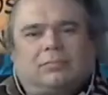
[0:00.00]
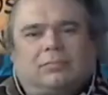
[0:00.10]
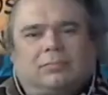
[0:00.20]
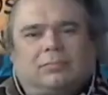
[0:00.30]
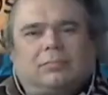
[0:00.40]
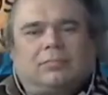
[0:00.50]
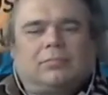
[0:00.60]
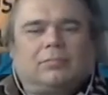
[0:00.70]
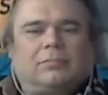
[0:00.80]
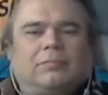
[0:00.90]

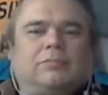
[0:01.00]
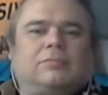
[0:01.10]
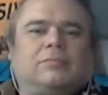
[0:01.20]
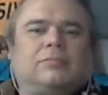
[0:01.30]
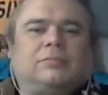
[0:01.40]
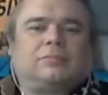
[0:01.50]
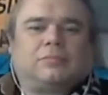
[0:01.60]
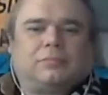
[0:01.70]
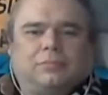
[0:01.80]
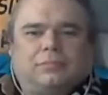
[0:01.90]

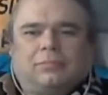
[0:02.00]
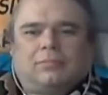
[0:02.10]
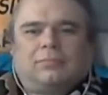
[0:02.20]
[no speech]